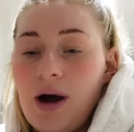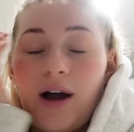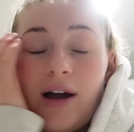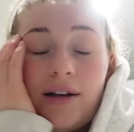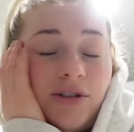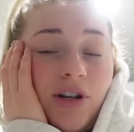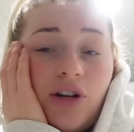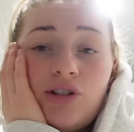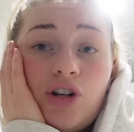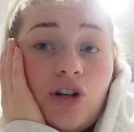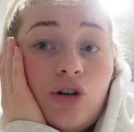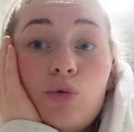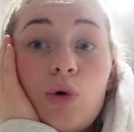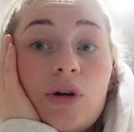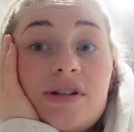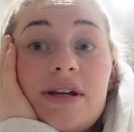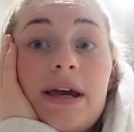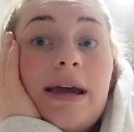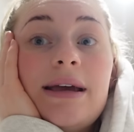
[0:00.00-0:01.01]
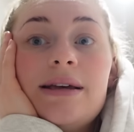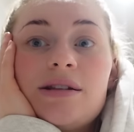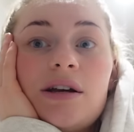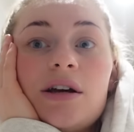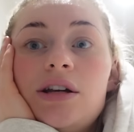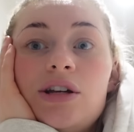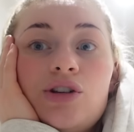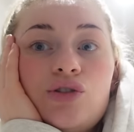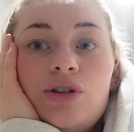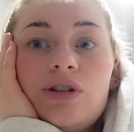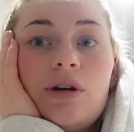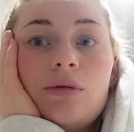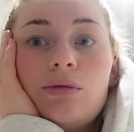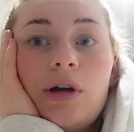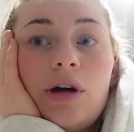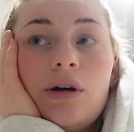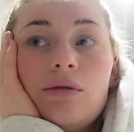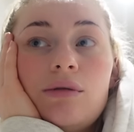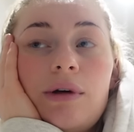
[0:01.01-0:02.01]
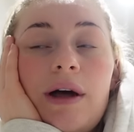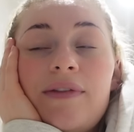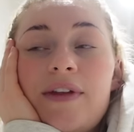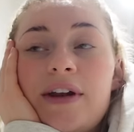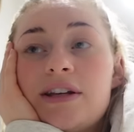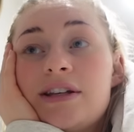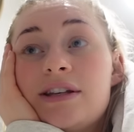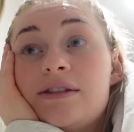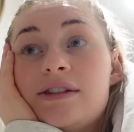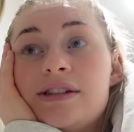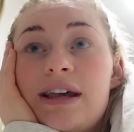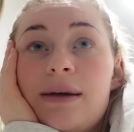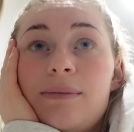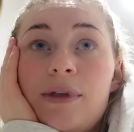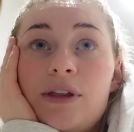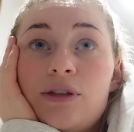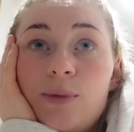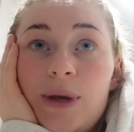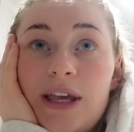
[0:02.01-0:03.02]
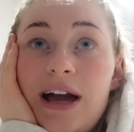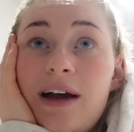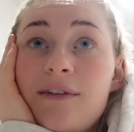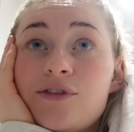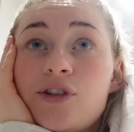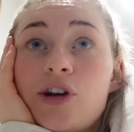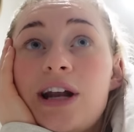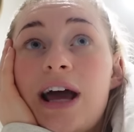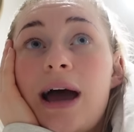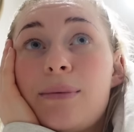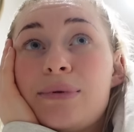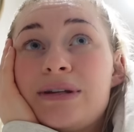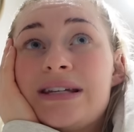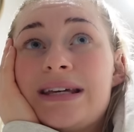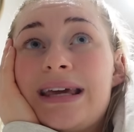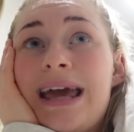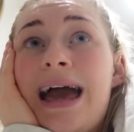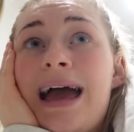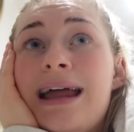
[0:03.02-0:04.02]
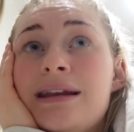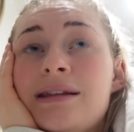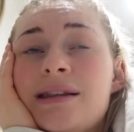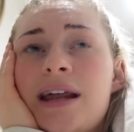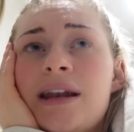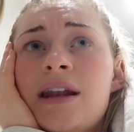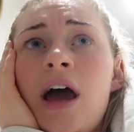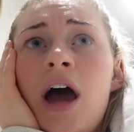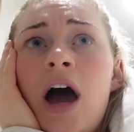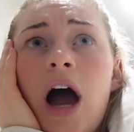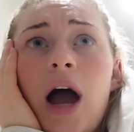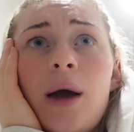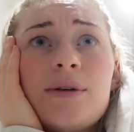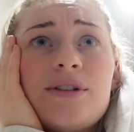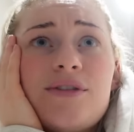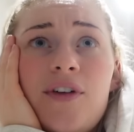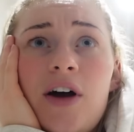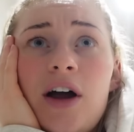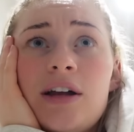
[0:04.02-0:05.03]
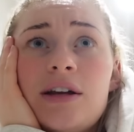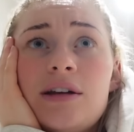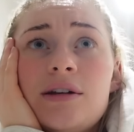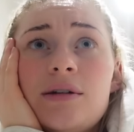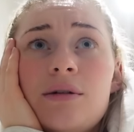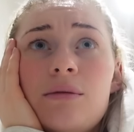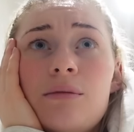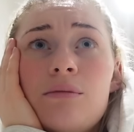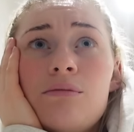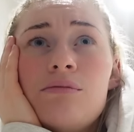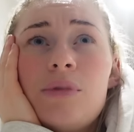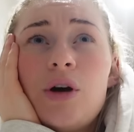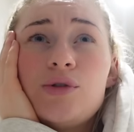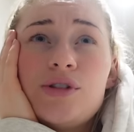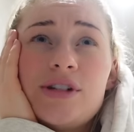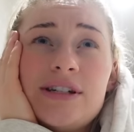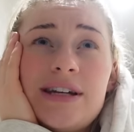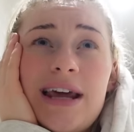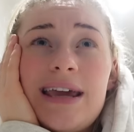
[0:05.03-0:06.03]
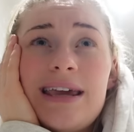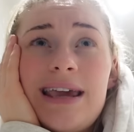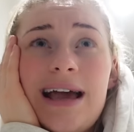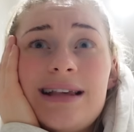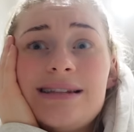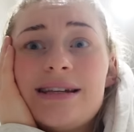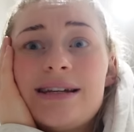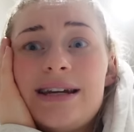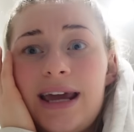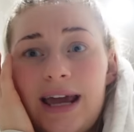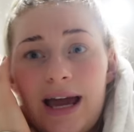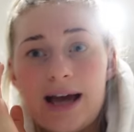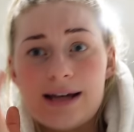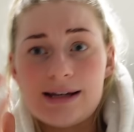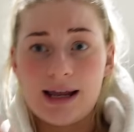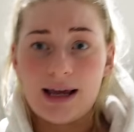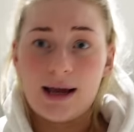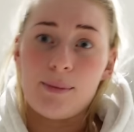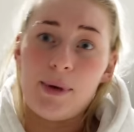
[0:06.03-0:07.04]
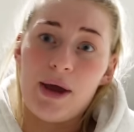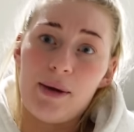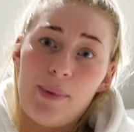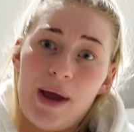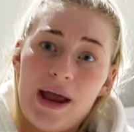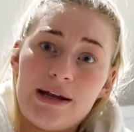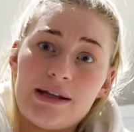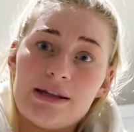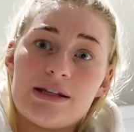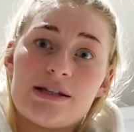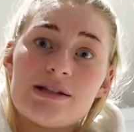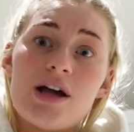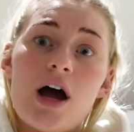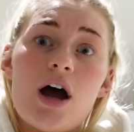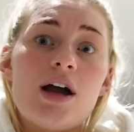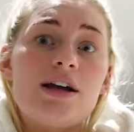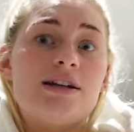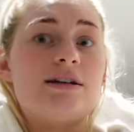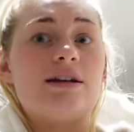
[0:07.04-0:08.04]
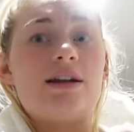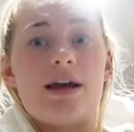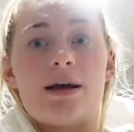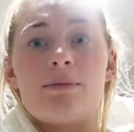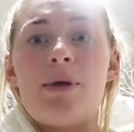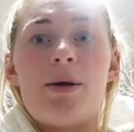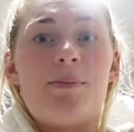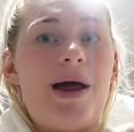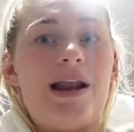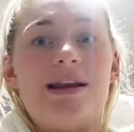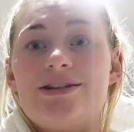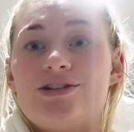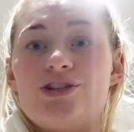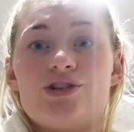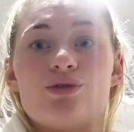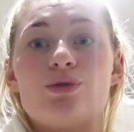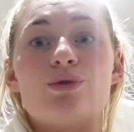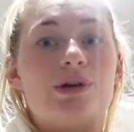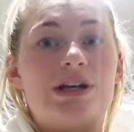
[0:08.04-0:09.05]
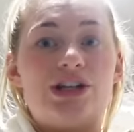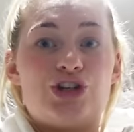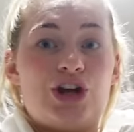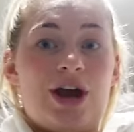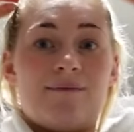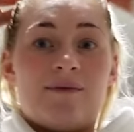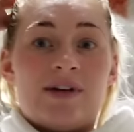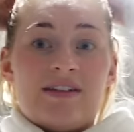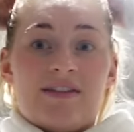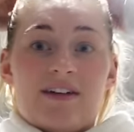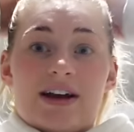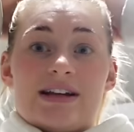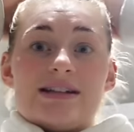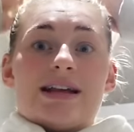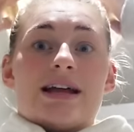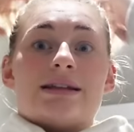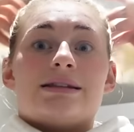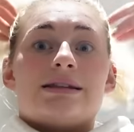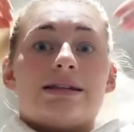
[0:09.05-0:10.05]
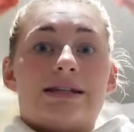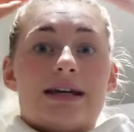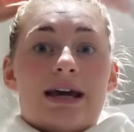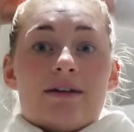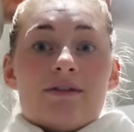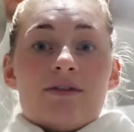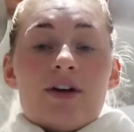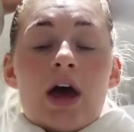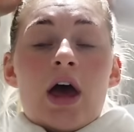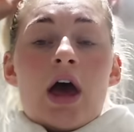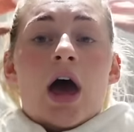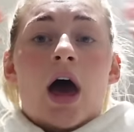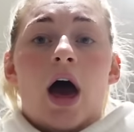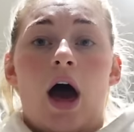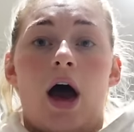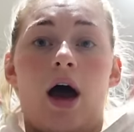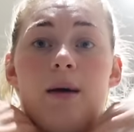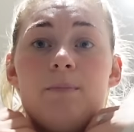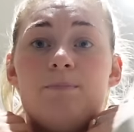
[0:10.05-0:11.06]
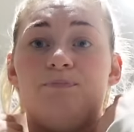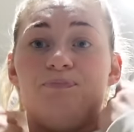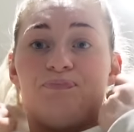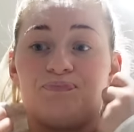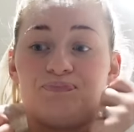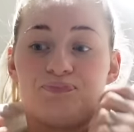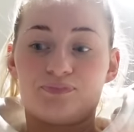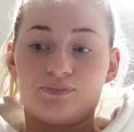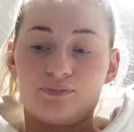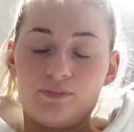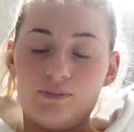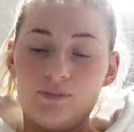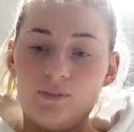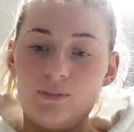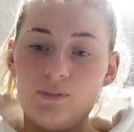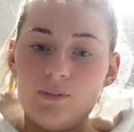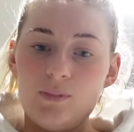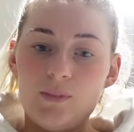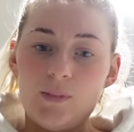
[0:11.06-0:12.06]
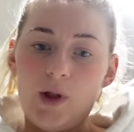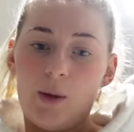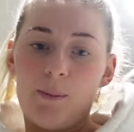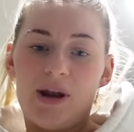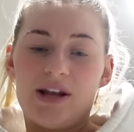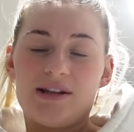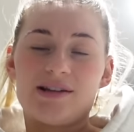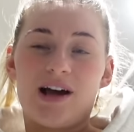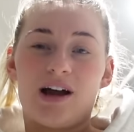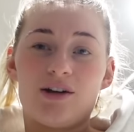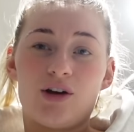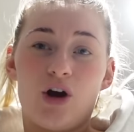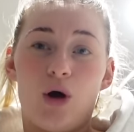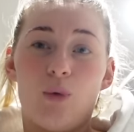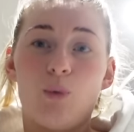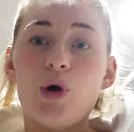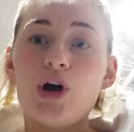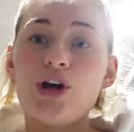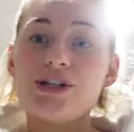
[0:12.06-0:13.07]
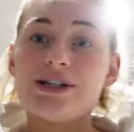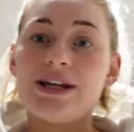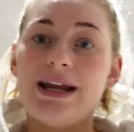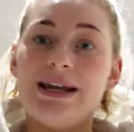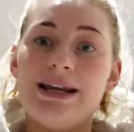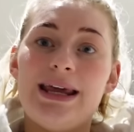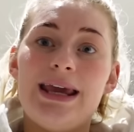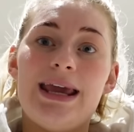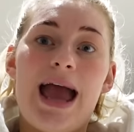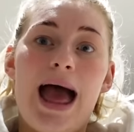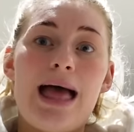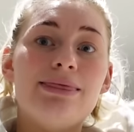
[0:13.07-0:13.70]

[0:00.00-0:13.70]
I don't know what it is, I literally don't know. And then I did the same thing the week after and it happened again, and then I was fine most day yesterday. I had like a bit of pain in the side and like my belly's just always generally very sensitive. But it's kind of gotten worse lately.